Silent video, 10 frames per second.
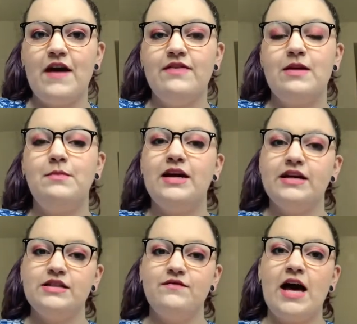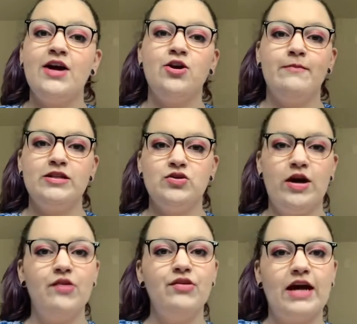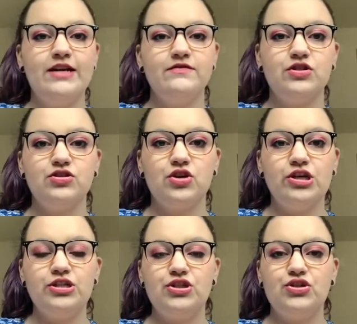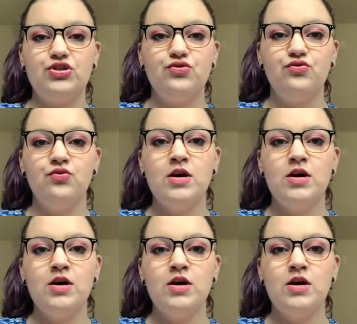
and then because of that, her mental health kind of starts to